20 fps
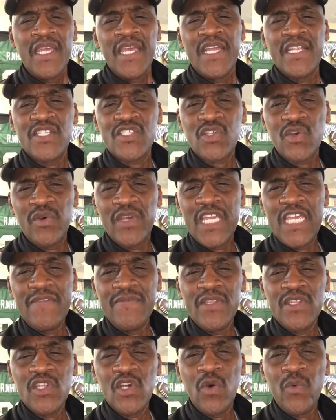And so
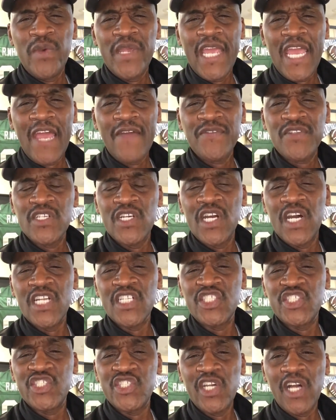even though we have to
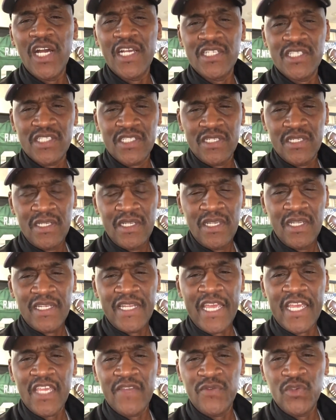adjust,
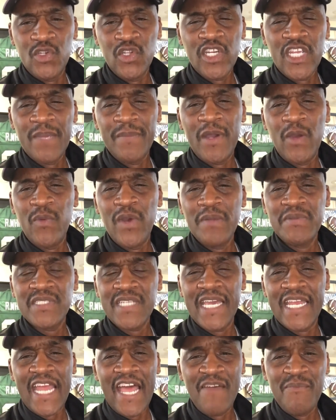like if you look at my
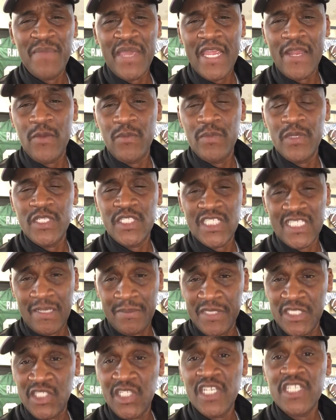website, I made
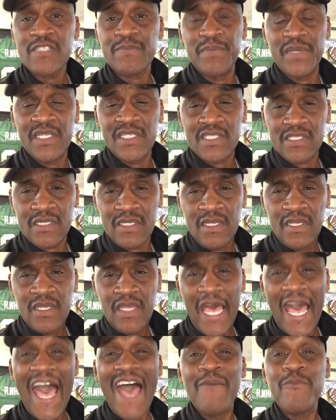some adjustments.
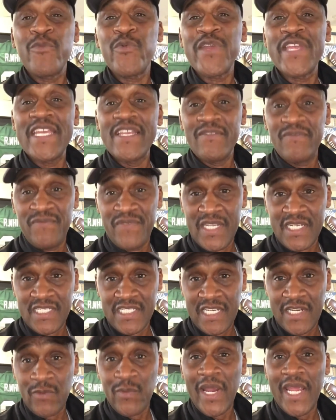I'm
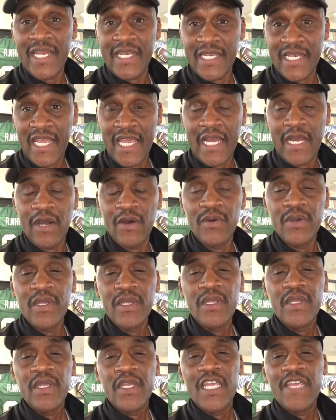reinventing right now.
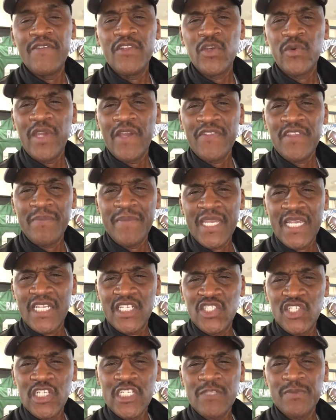Even though we have to make
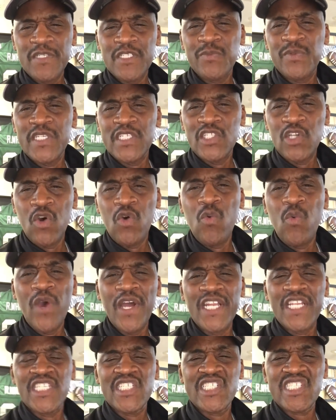adjustments, we don't
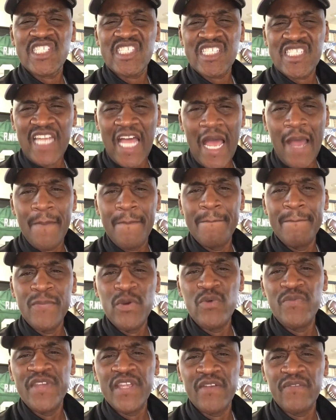want to stop
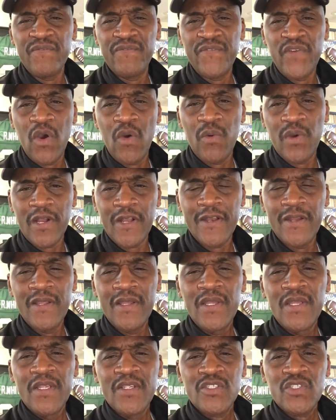moving forward.
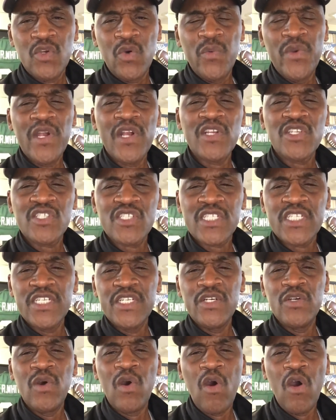So we are
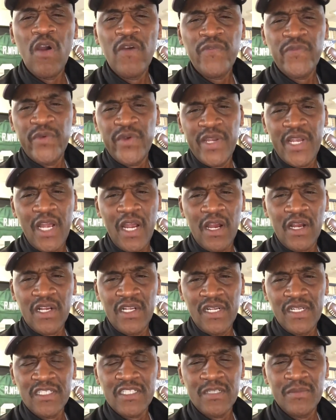still offering our
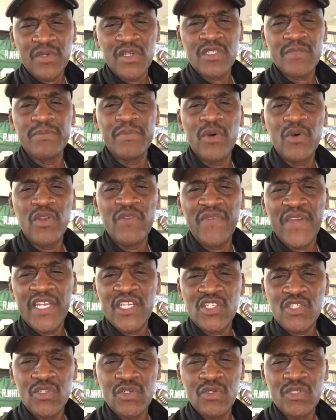customers
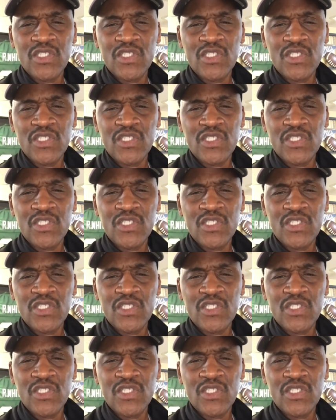motivational